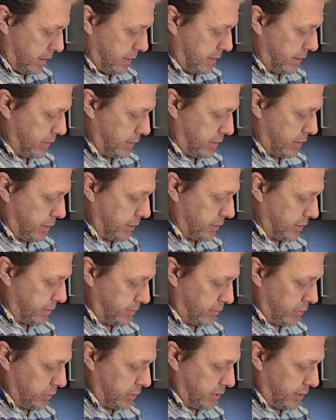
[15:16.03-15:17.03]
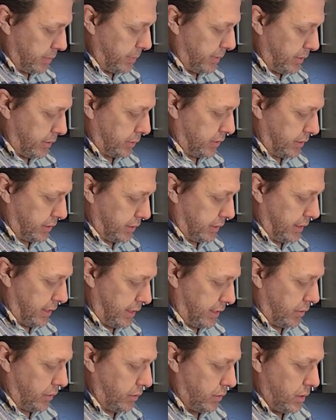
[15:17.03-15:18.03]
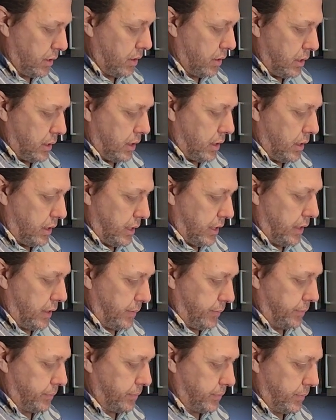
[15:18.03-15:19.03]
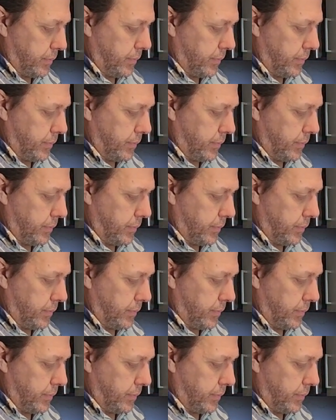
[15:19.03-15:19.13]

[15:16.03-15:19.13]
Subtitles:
there you go, it's mostly melted now. Some